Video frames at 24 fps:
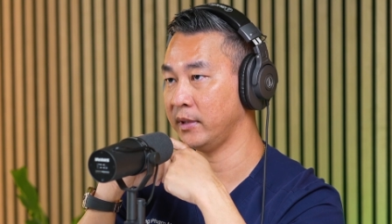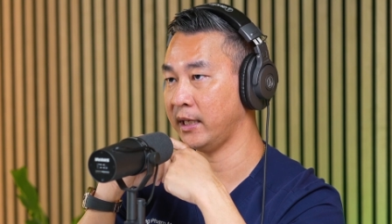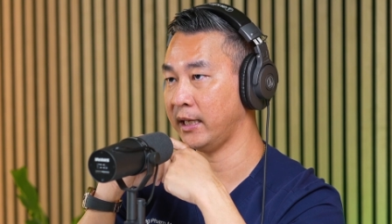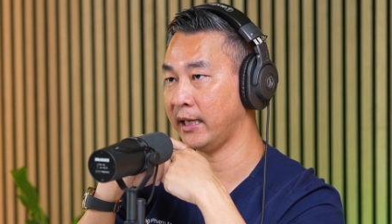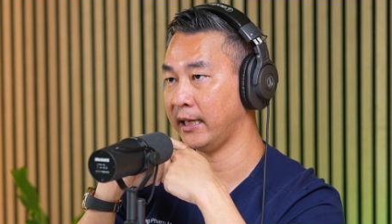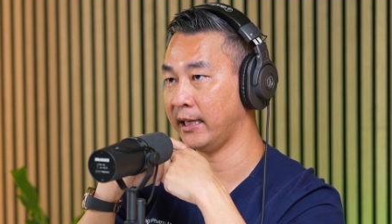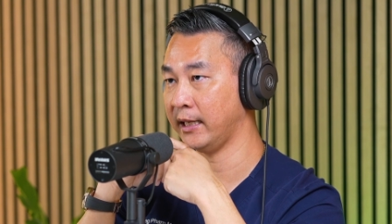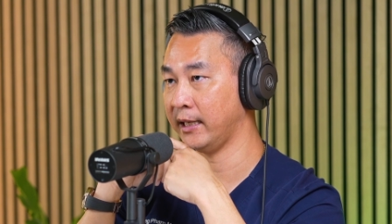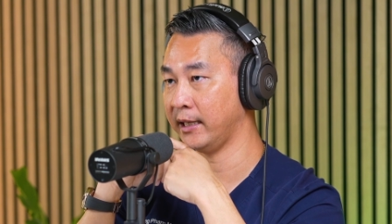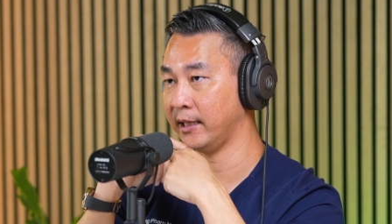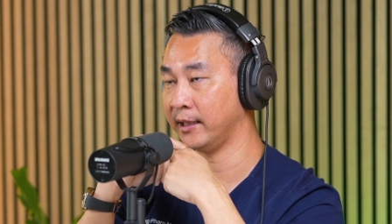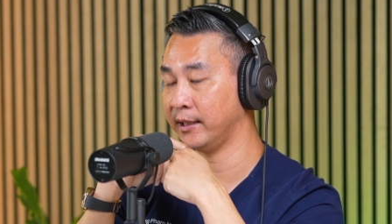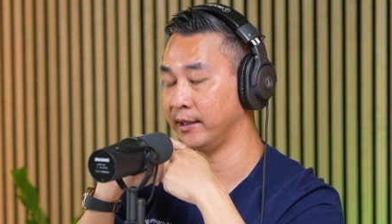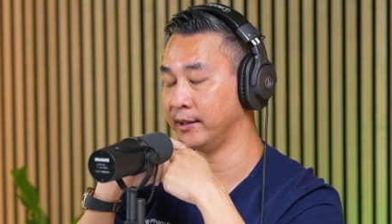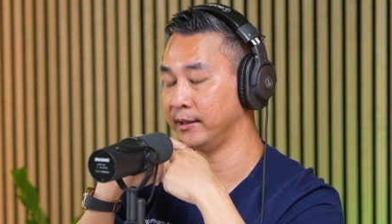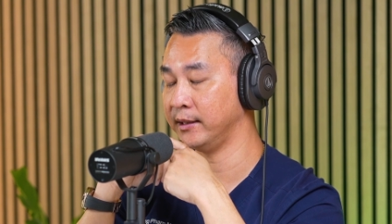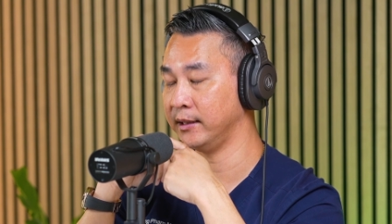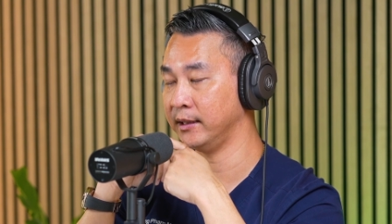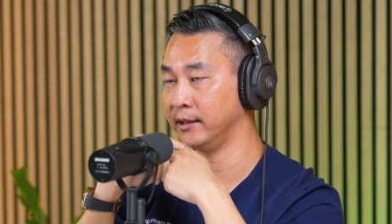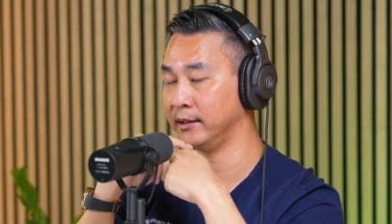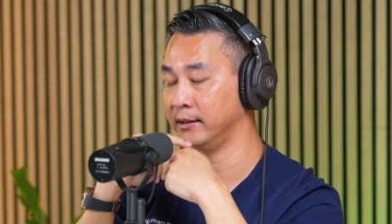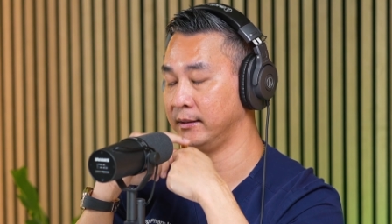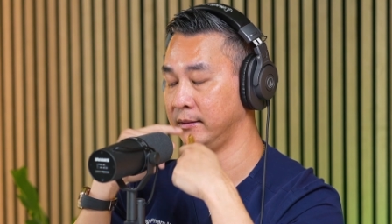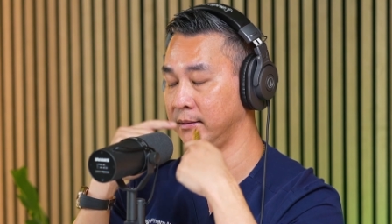And
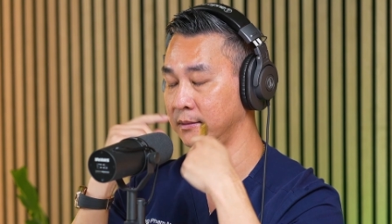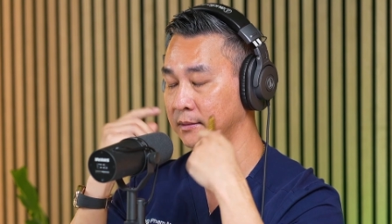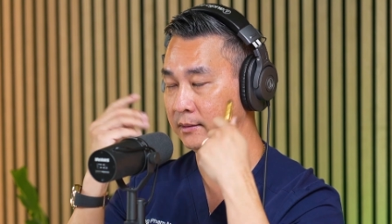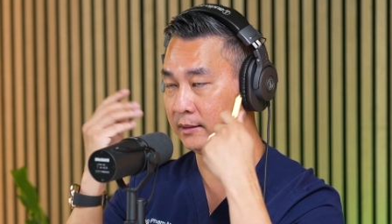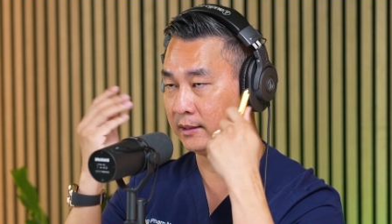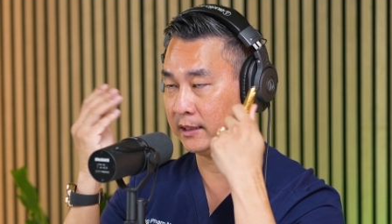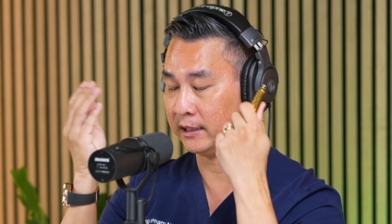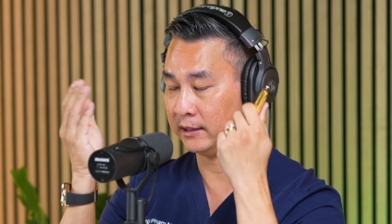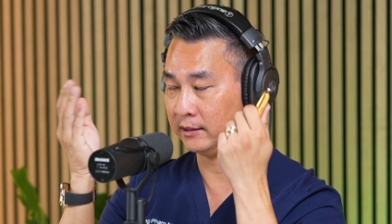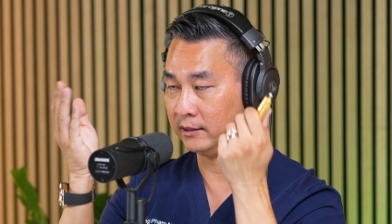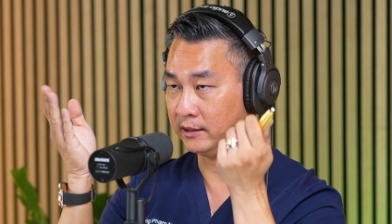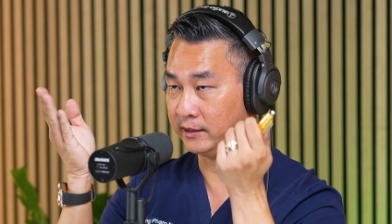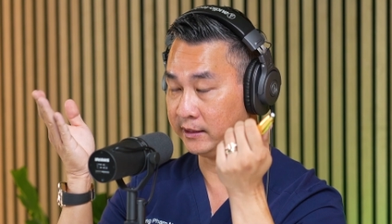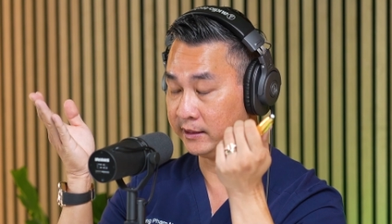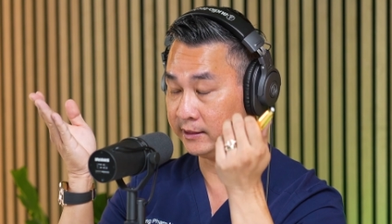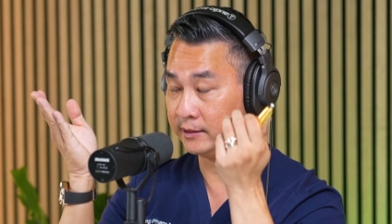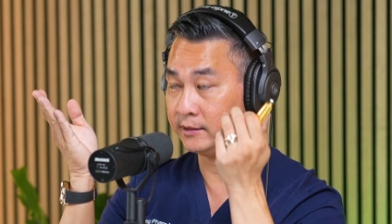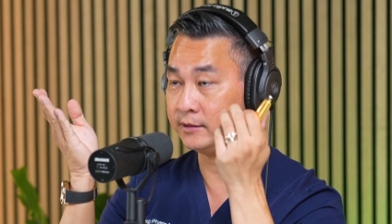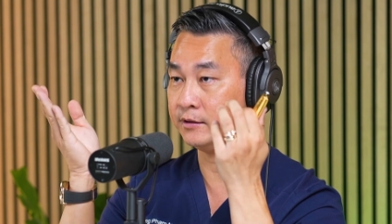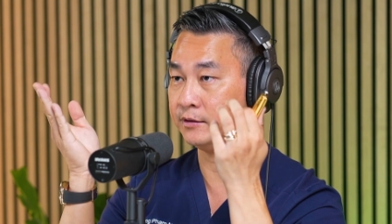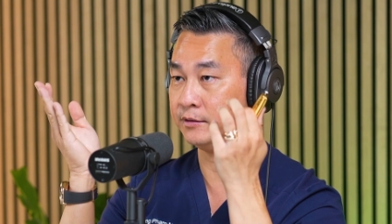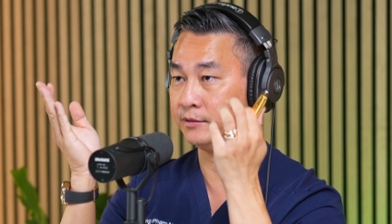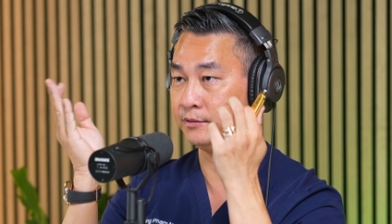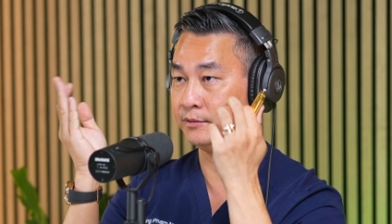it can lead
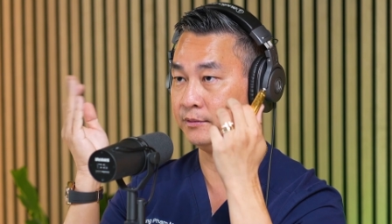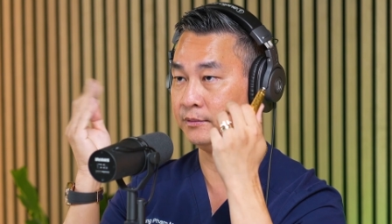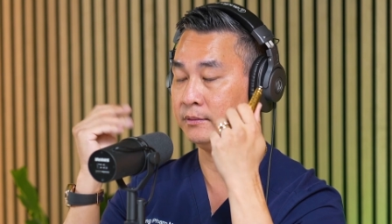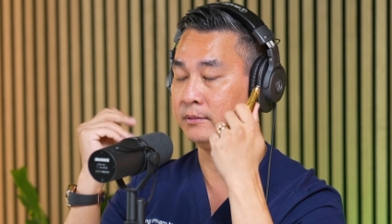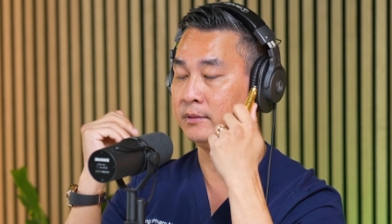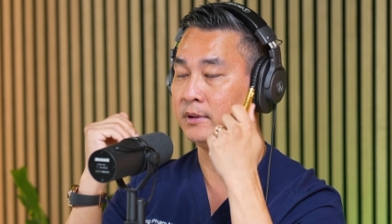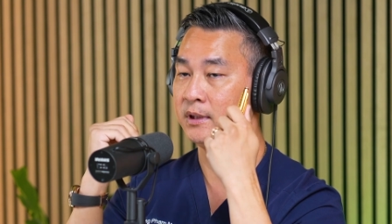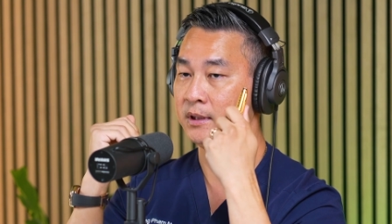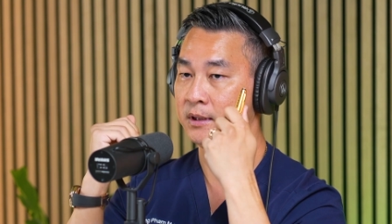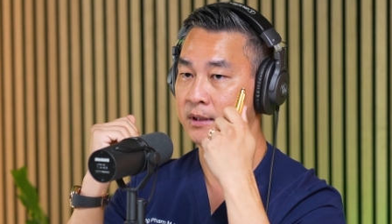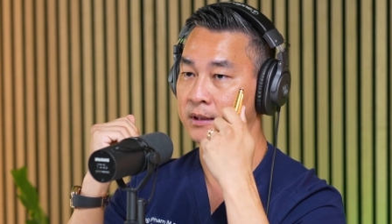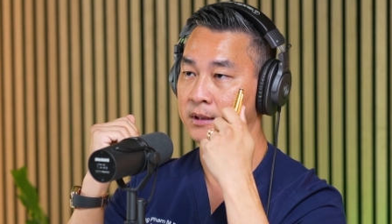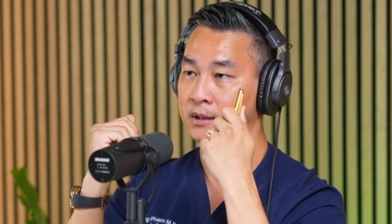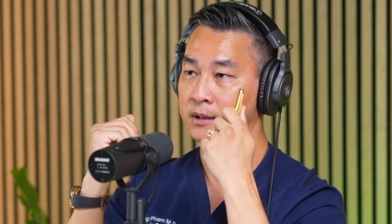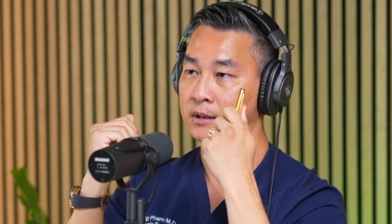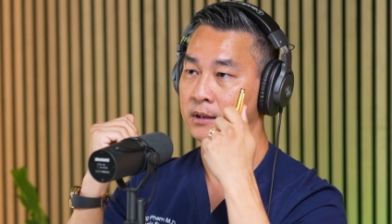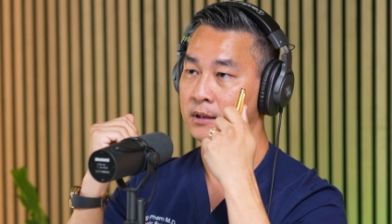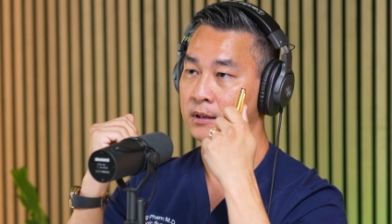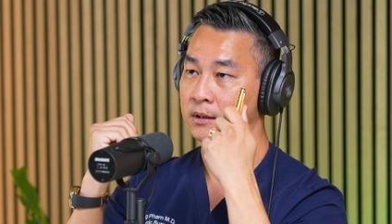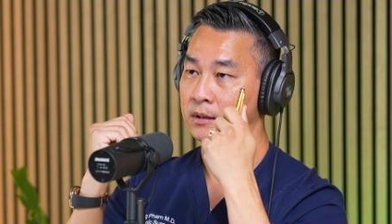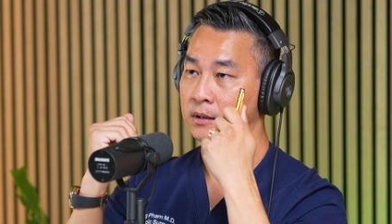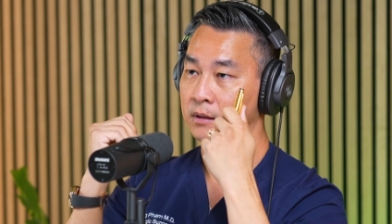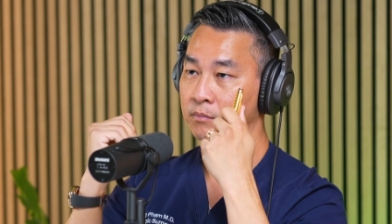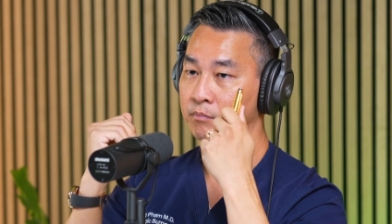to
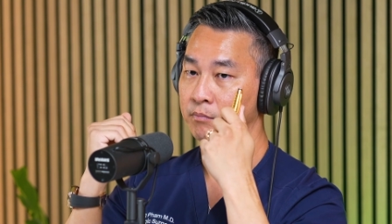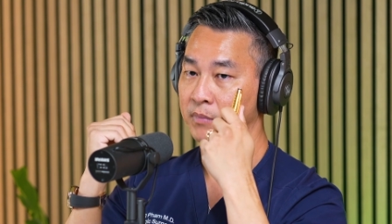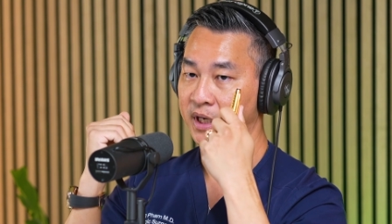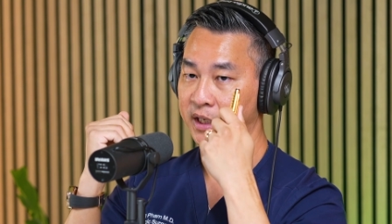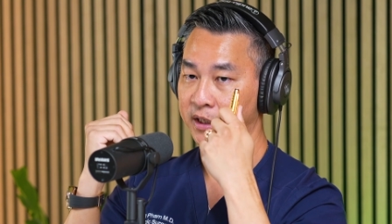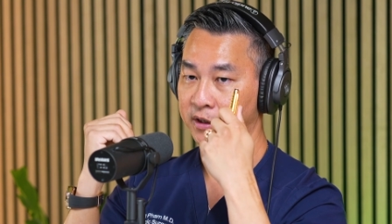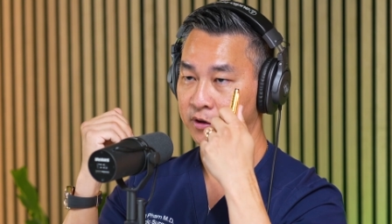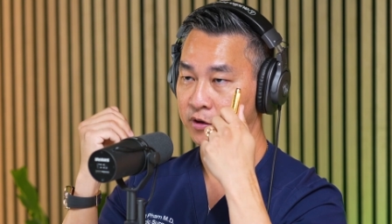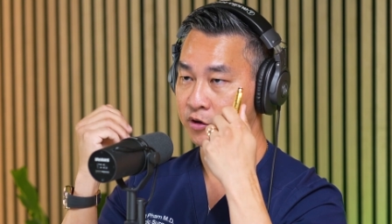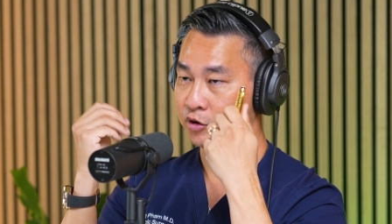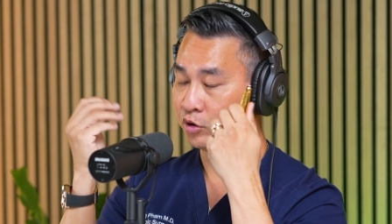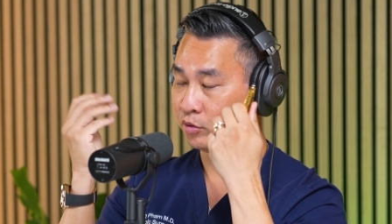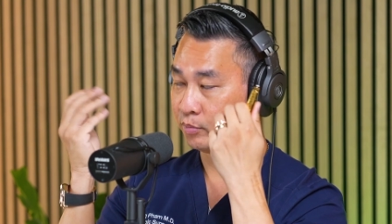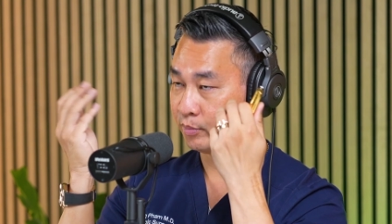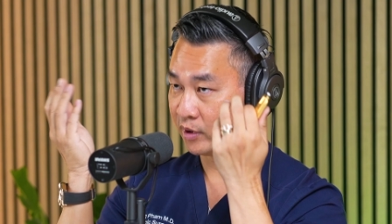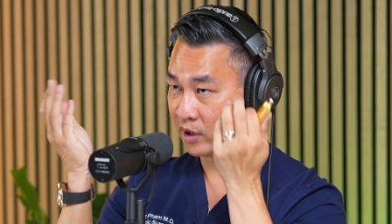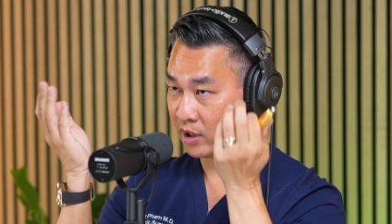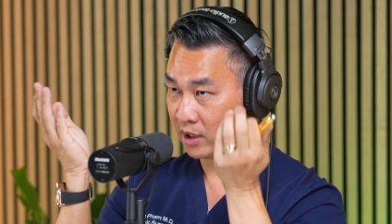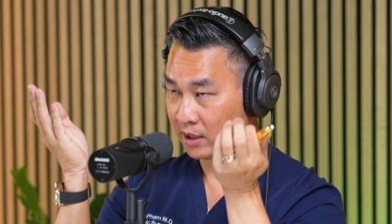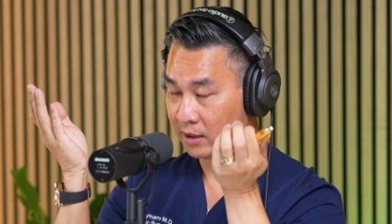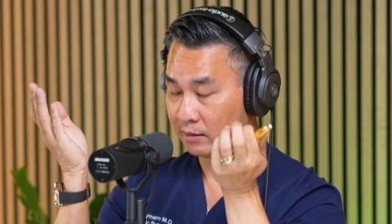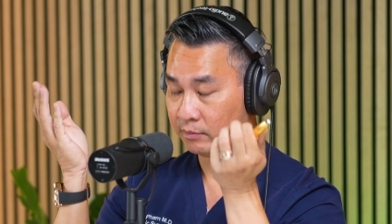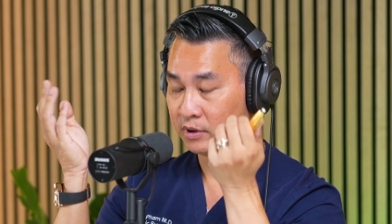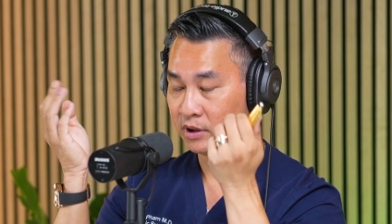marital
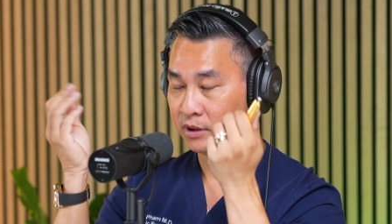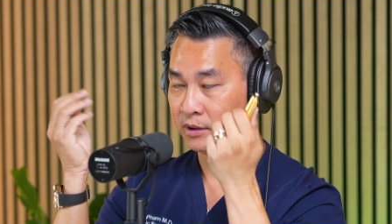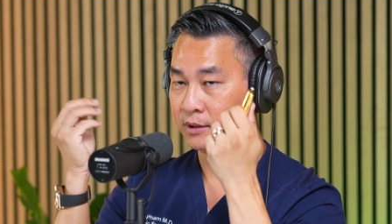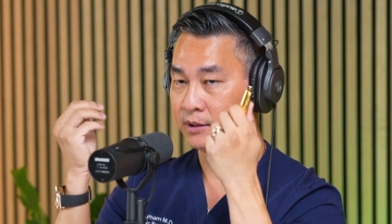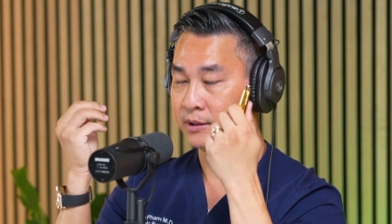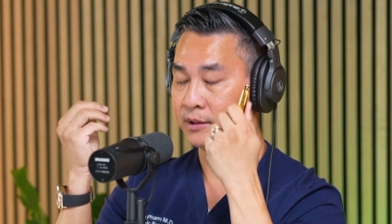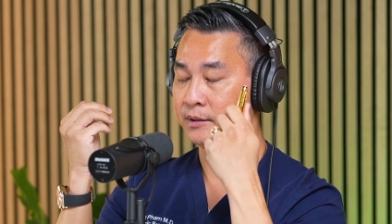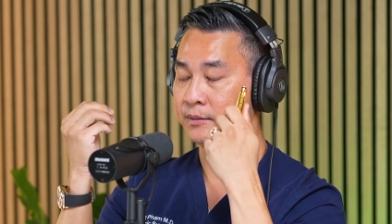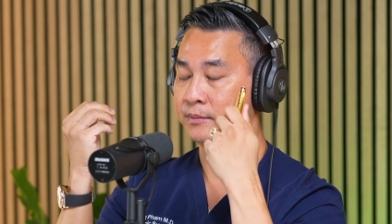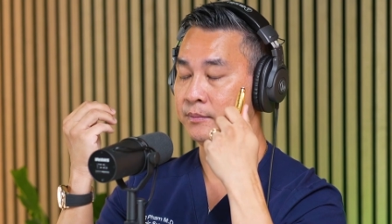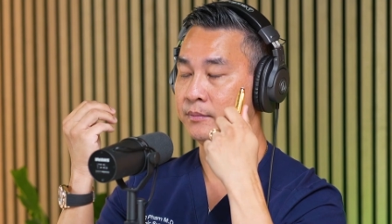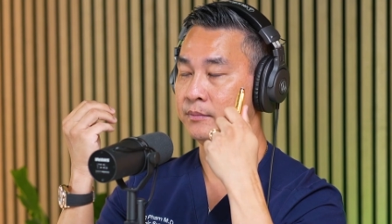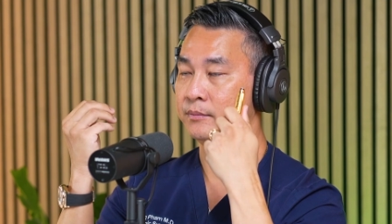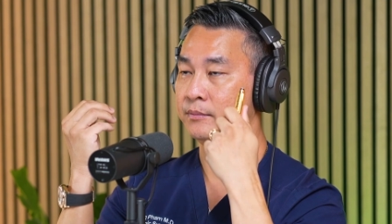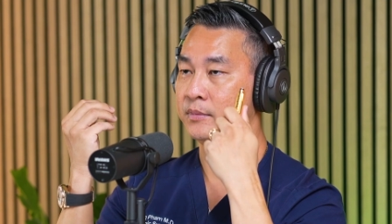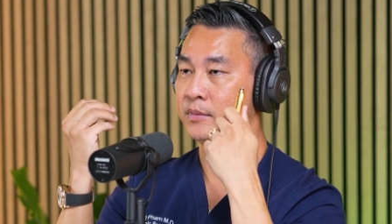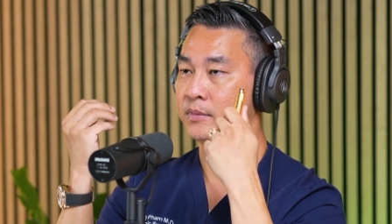problem,